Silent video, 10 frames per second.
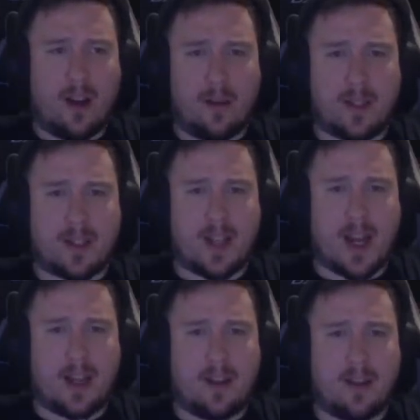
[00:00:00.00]
He's
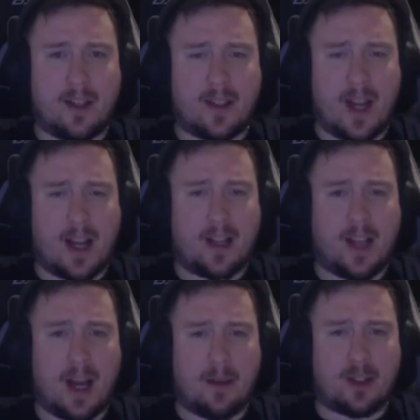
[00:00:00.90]
taking the
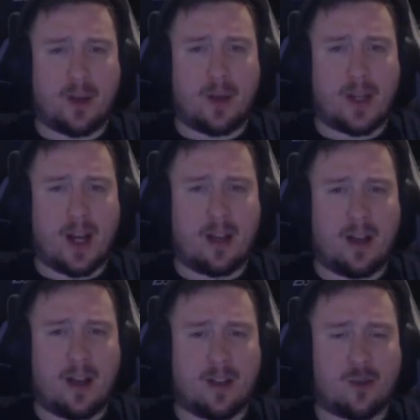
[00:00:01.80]
damage though. He
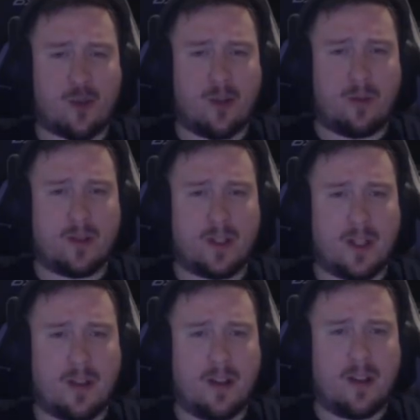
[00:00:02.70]
got Storm
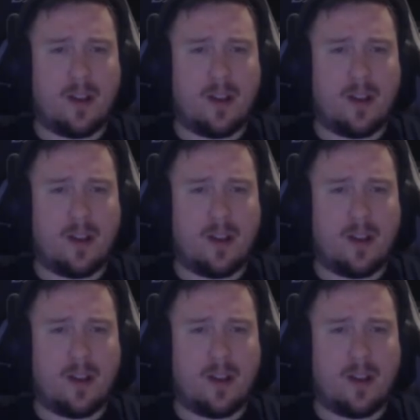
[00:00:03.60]
Bolted.